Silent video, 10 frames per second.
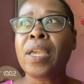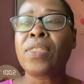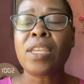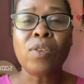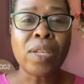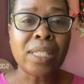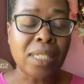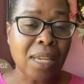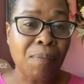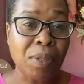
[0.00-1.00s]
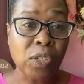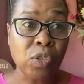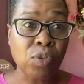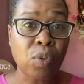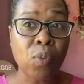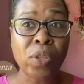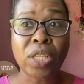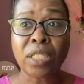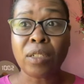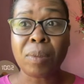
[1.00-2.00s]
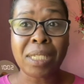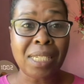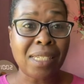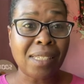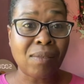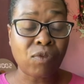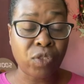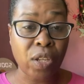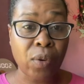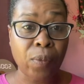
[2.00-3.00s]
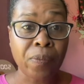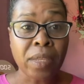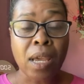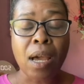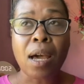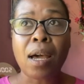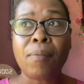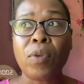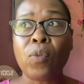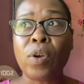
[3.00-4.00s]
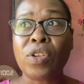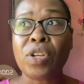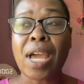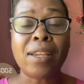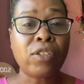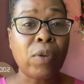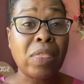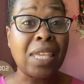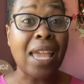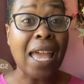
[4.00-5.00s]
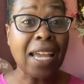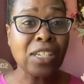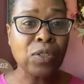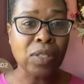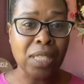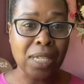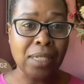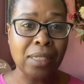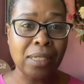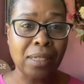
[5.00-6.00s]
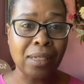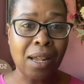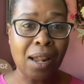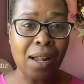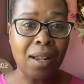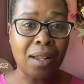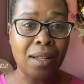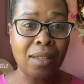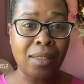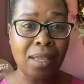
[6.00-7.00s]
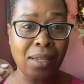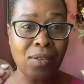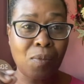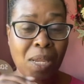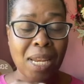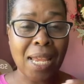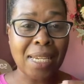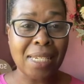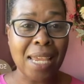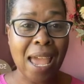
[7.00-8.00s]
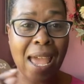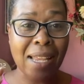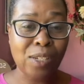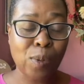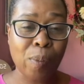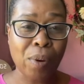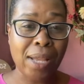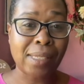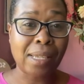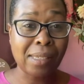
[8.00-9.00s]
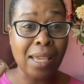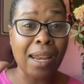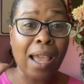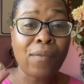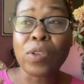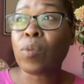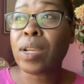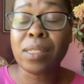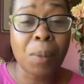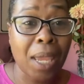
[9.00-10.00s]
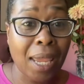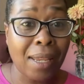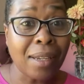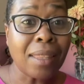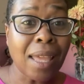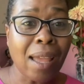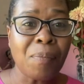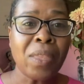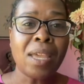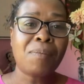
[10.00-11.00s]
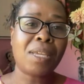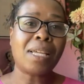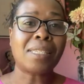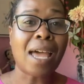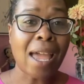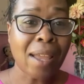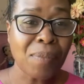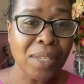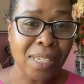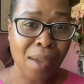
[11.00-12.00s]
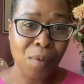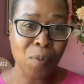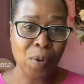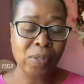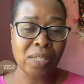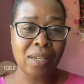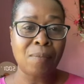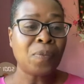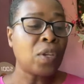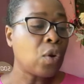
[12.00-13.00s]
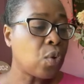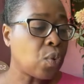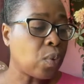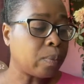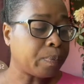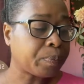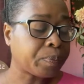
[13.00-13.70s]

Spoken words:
that you can step into with a little bit ease and flow, where you're not doing the extra things that you may not need to add to a process? And I have to raise my hand on that because I am the type of person who